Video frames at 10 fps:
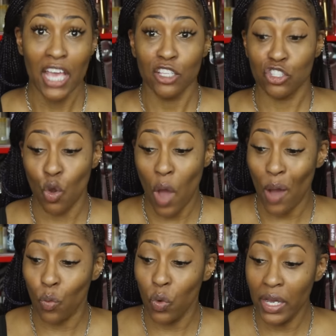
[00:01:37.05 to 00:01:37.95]
So
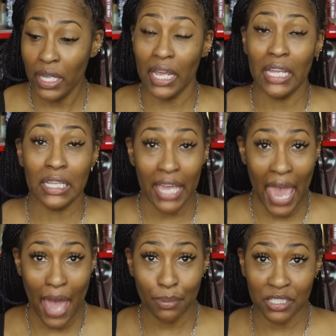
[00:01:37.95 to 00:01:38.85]
I would in the
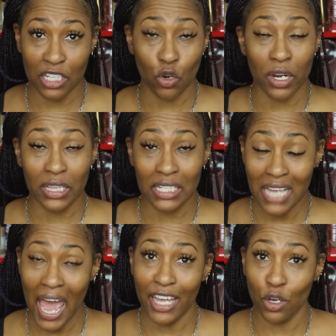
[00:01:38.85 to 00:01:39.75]
caption or in the
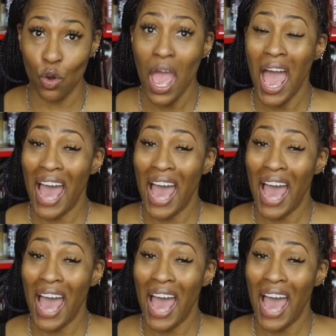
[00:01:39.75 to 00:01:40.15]
title,